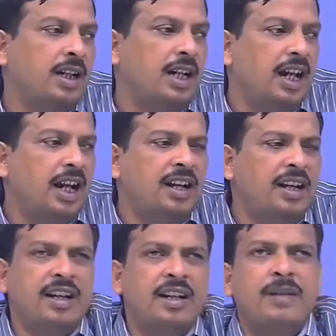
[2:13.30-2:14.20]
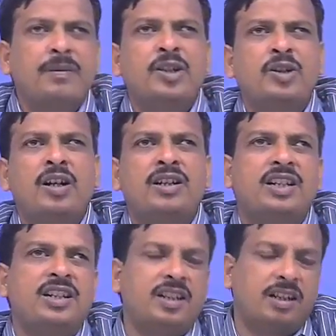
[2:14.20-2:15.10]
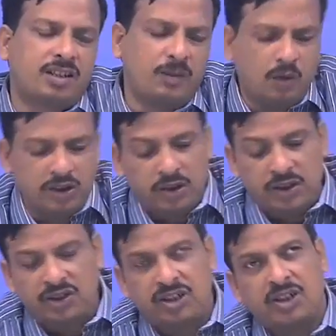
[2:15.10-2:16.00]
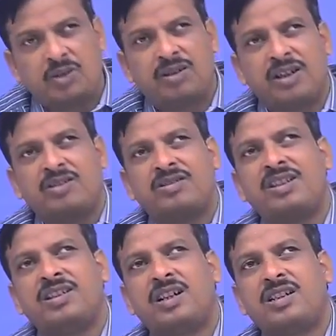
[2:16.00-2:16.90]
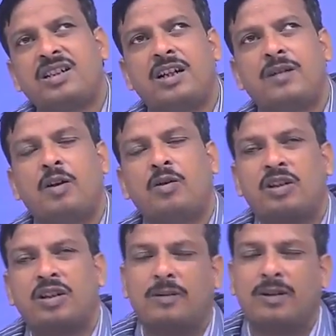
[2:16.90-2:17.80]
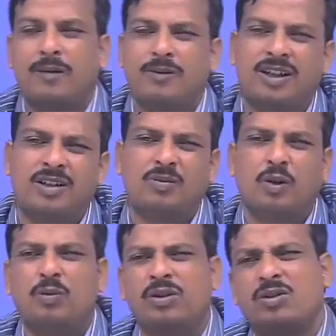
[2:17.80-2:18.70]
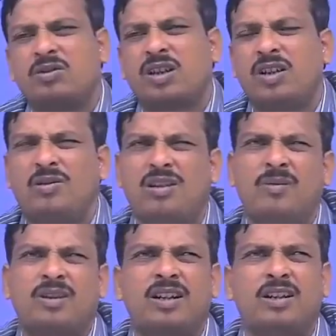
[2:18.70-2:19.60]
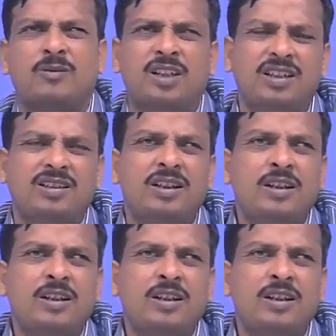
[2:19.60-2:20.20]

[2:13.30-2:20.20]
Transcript: Any individual teacher, suppose your institute does not interested about to develop that open source curriculum kind of things,